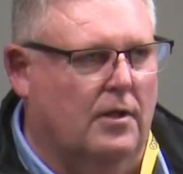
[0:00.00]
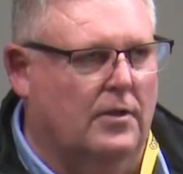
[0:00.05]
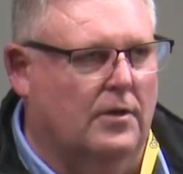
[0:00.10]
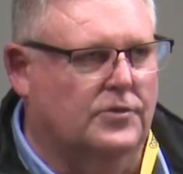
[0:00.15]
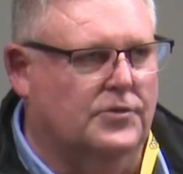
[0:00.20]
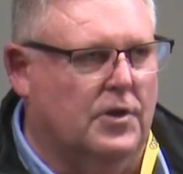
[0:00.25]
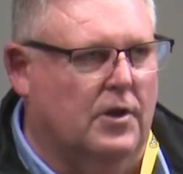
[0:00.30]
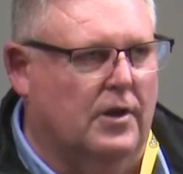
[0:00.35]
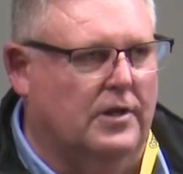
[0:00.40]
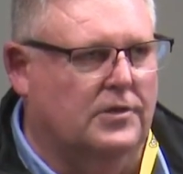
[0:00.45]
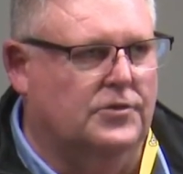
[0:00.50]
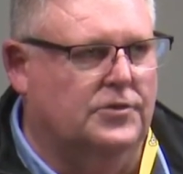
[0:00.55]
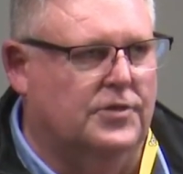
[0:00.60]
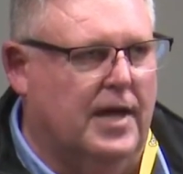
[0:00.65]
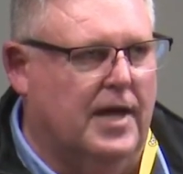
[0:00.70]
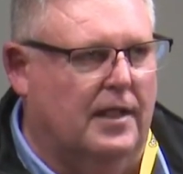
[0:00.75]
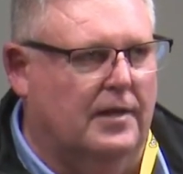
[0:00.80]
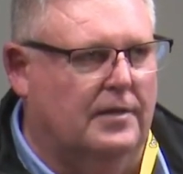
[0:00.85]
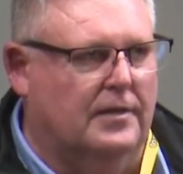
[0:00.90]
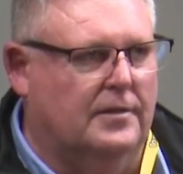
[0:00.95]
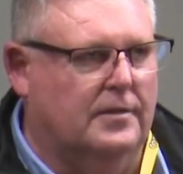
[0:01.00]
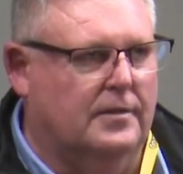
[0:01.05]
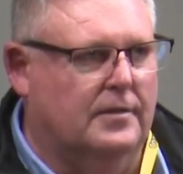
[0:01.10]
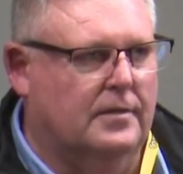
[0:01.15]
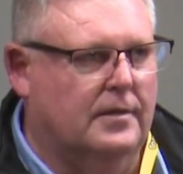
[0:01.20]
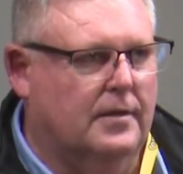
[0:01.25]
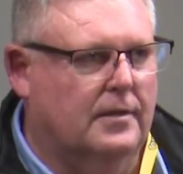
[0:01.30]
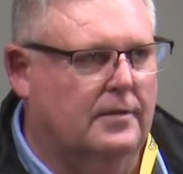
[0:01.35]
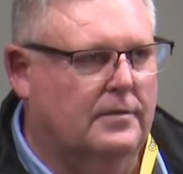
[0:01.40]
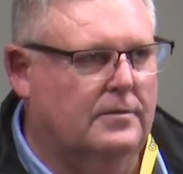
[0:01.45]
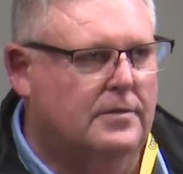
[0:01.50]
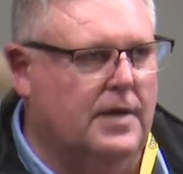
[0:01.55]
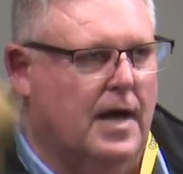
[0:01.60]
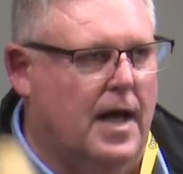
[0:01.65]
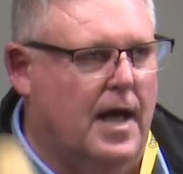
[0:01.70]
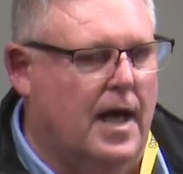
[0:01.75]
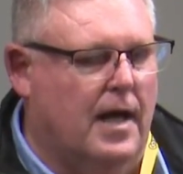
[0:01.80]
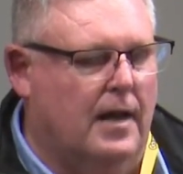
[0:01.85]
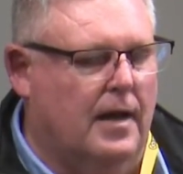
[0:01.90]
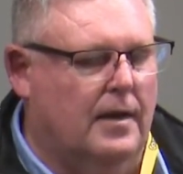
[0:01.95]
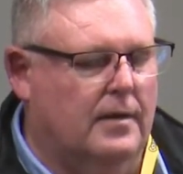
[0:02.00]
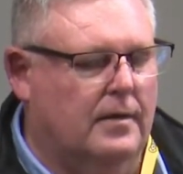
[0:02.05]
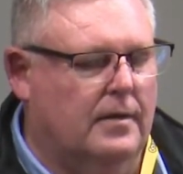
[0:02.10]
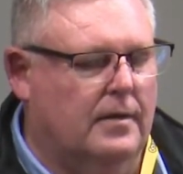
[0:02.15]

and I sell it. Done.